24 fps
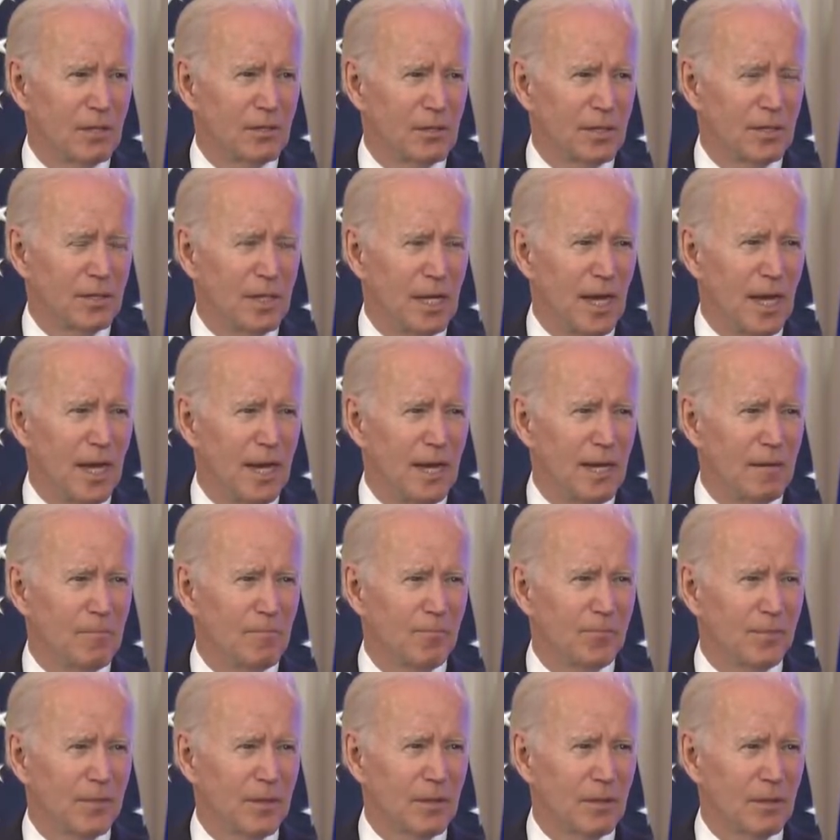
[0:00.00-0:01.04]
Today,
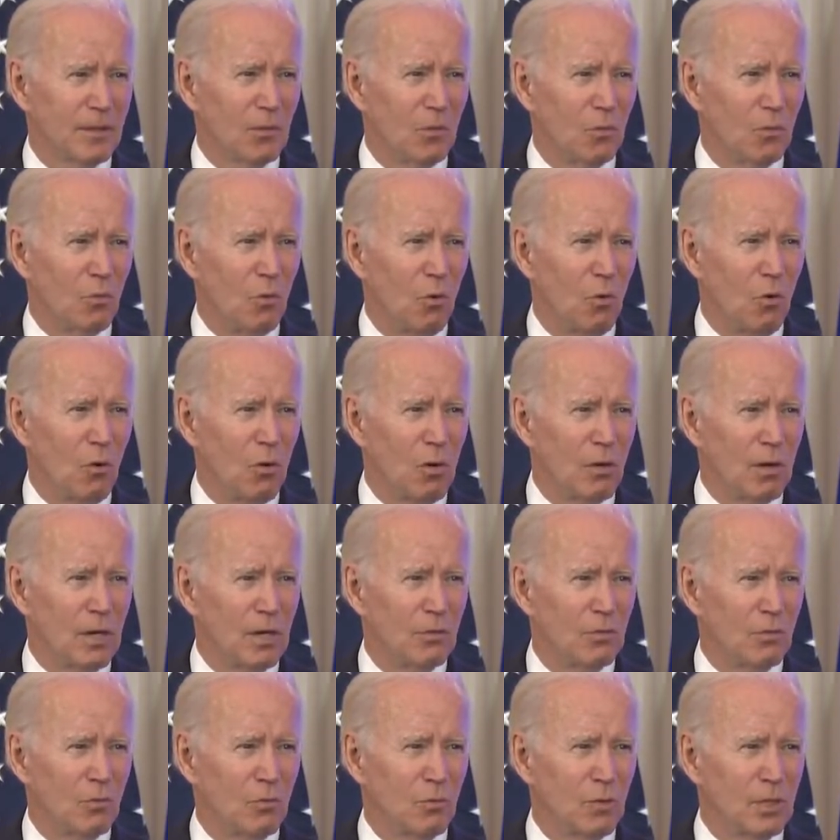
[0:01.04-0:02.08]
the war
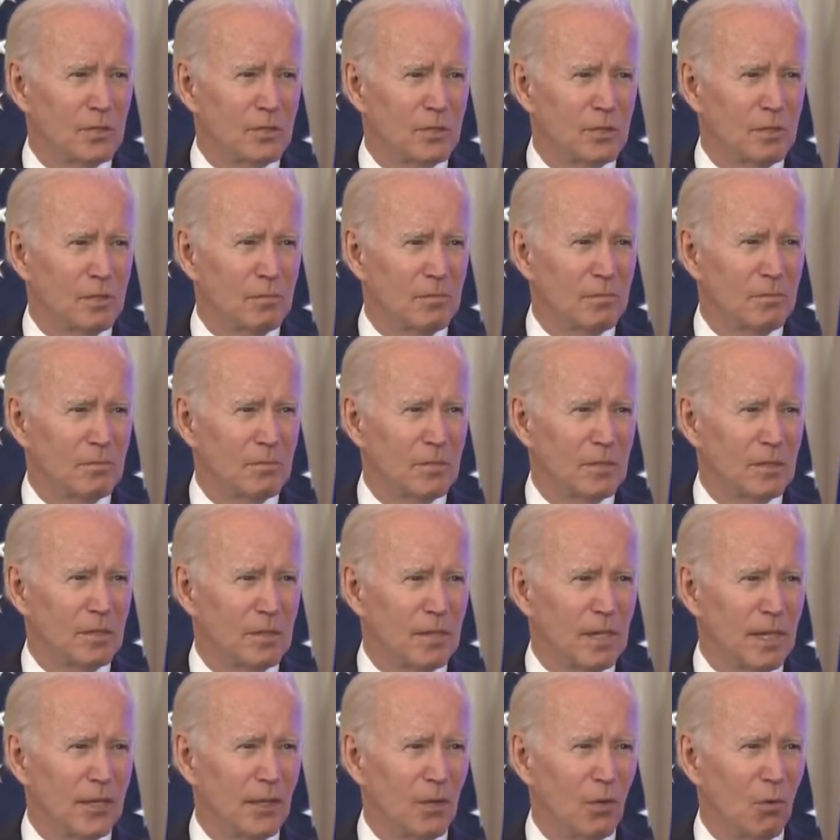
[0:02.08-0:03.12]
and wisdom
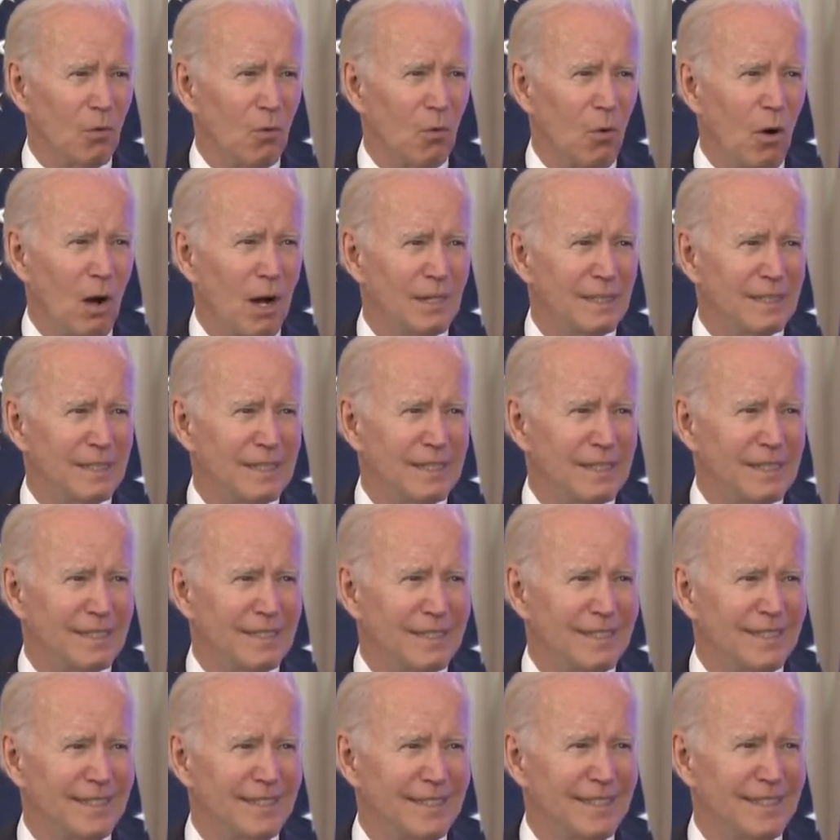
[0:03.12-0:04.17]
and the wanton
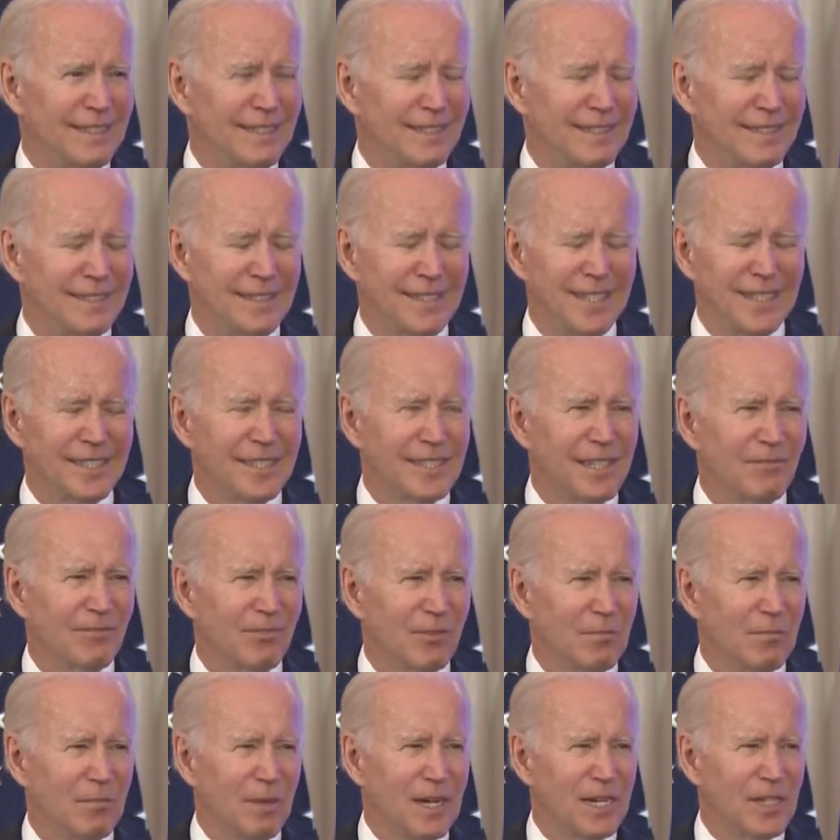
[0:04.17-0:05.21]

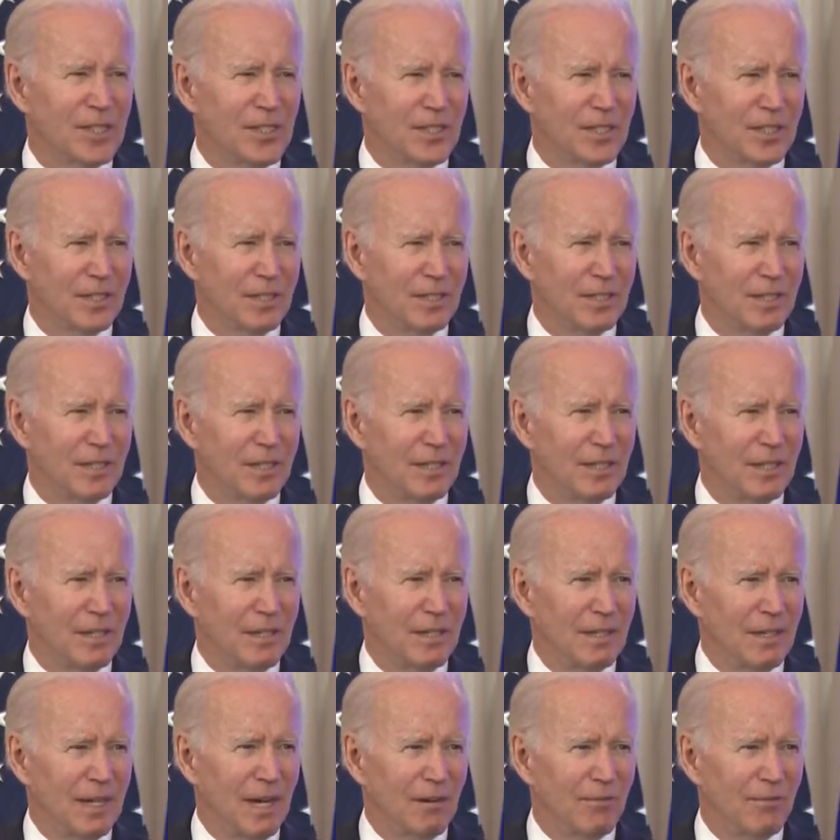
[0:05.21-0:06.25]
disinformation
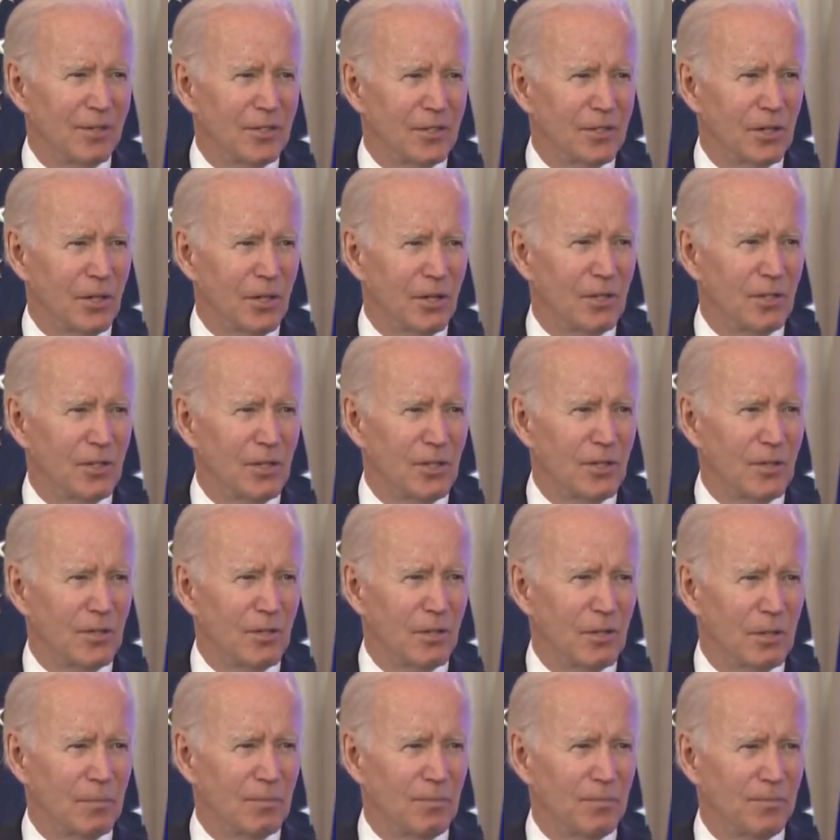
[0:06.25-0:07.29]
have returned to
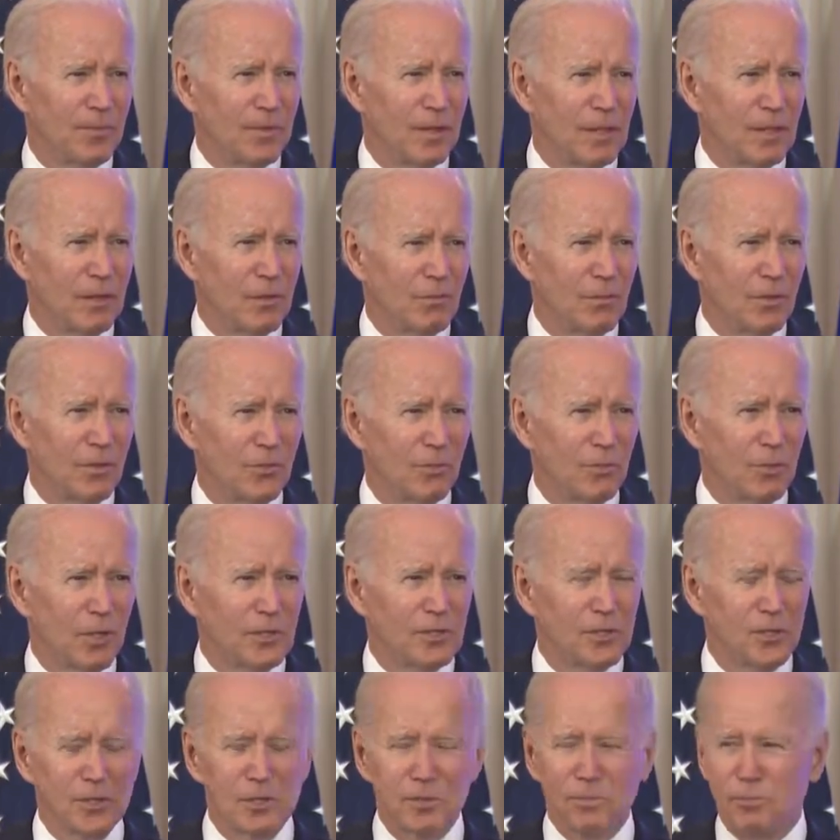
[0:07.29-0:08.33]
Europe with
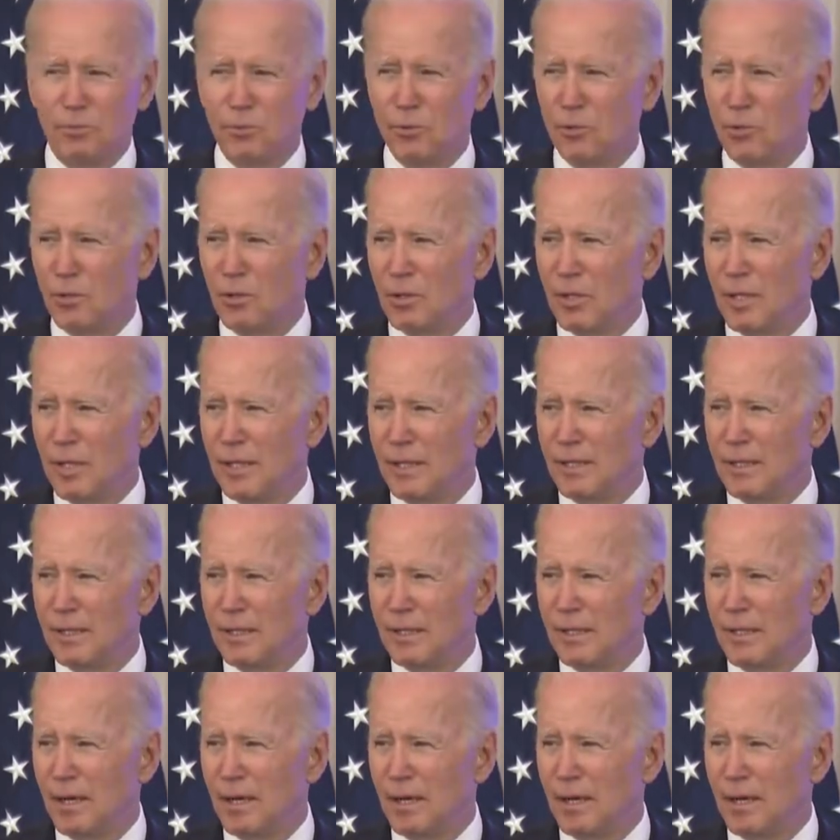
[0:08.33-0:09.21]
Russia's brutal and